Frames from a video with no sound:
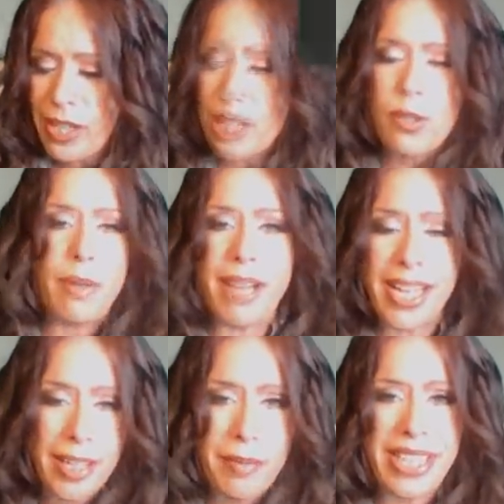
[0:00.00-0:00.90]
So I'm not
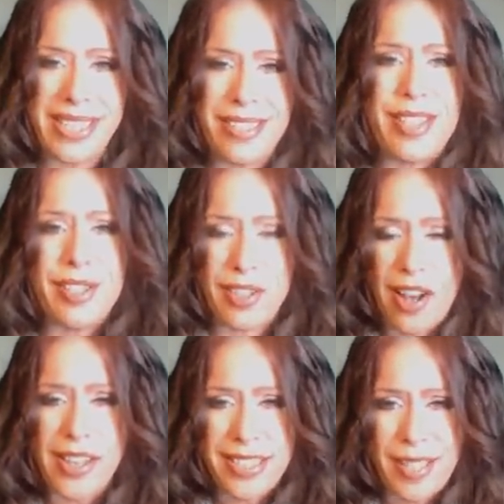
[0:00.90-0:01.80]
going to make this as
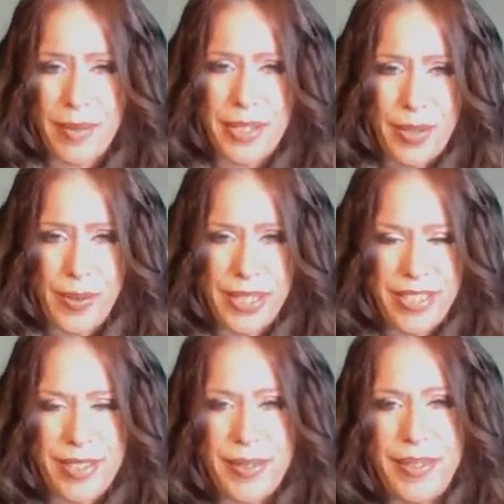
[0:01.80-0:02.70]
long as I was going
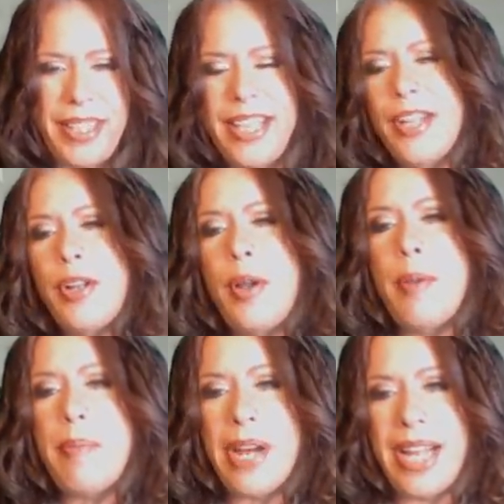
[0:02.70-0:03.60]
to,
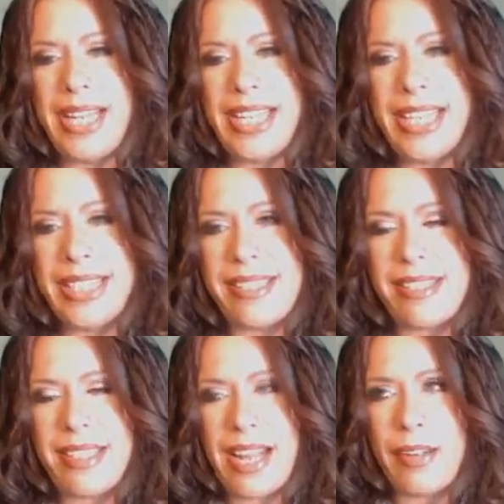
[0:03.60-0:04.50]
but
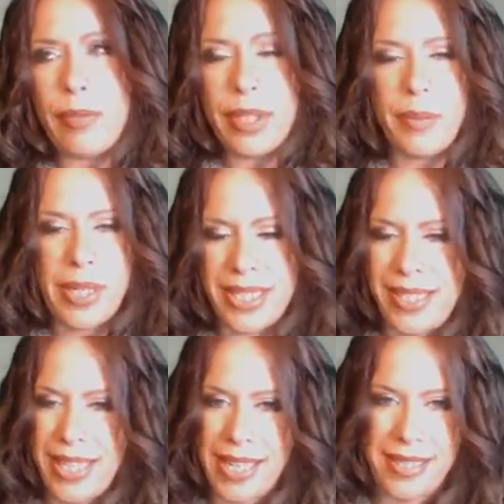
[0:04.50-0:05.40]
it's I really wanted
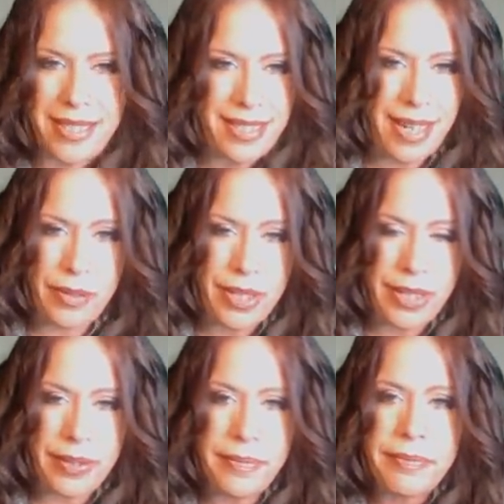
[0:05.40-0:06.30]
to get this out
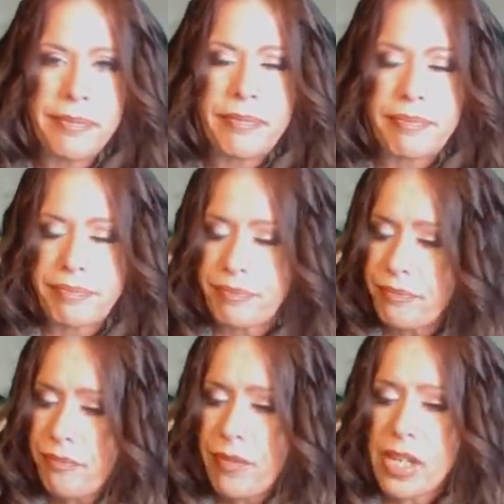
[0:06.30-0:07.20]
there.
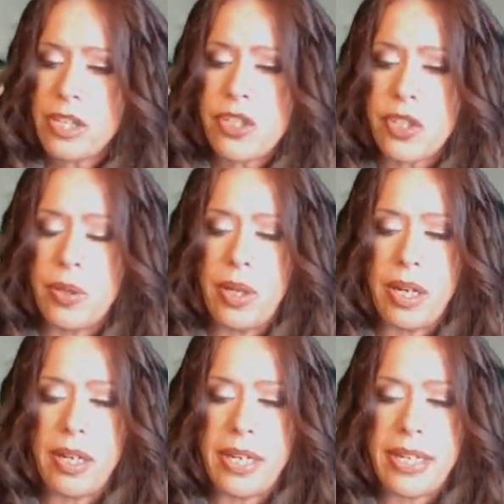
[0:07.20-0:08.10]
So
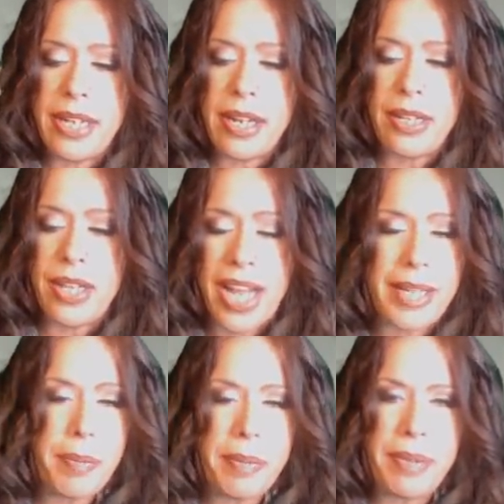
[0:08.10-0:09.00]
a lot
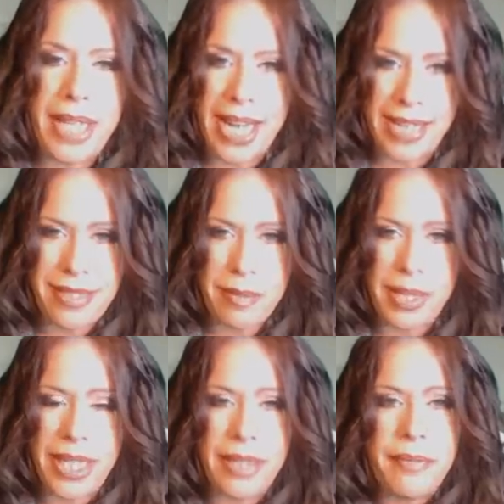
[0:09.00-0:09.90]
of people ask
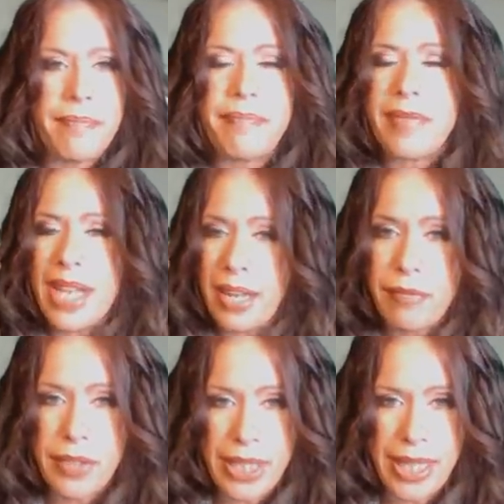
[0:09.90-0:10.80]
me
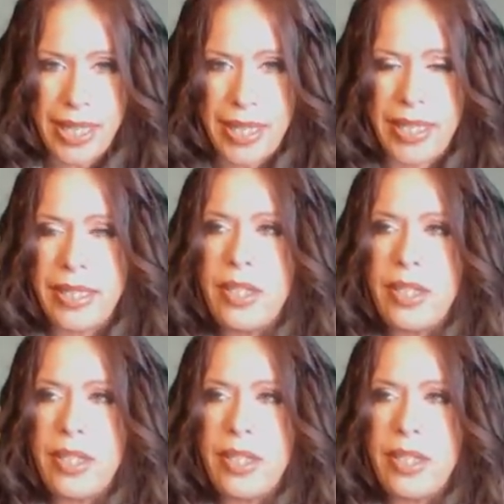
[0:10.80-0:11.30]
every day,